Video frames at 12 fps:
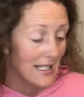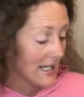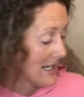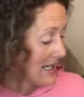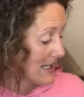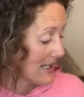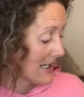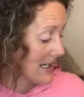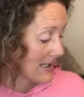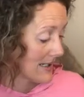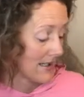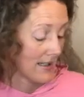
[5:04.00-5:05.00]
is
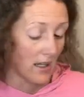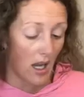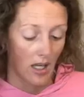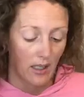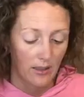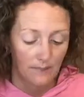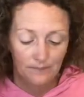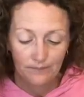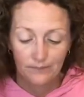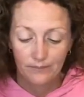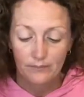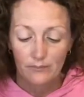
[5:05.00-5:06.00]
in stock.
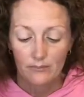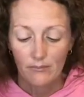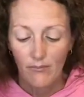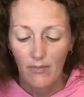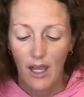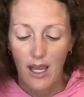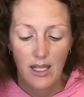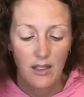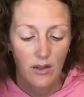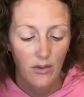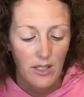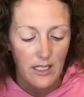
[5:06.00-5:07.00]
And
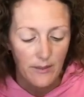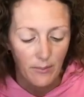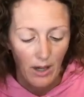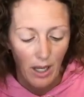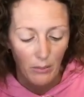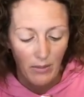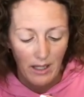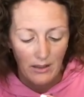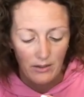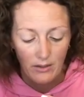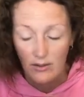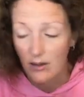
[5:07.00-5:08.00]
so these brow
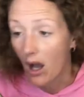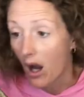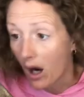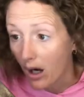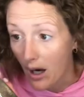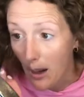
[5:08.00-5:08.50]
pencils are a